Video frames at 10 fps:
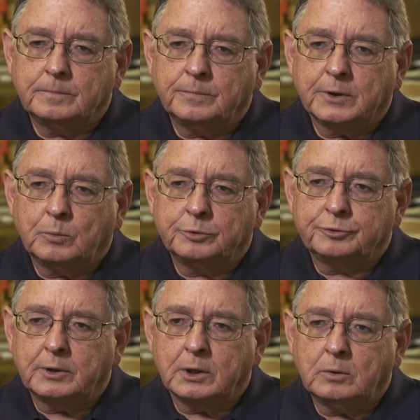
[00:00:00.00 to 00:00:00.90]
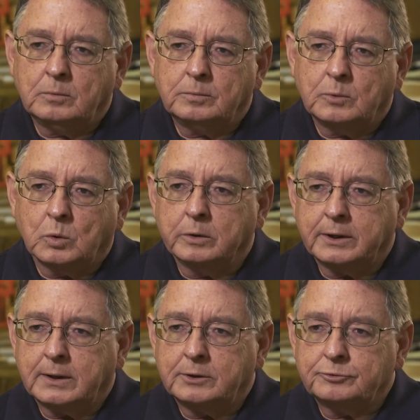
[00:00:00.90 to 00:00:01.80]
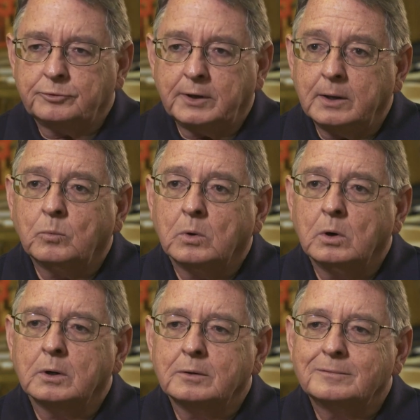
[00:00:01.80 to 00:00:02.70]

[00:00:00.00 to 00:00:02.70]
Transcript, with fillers: there was no organized network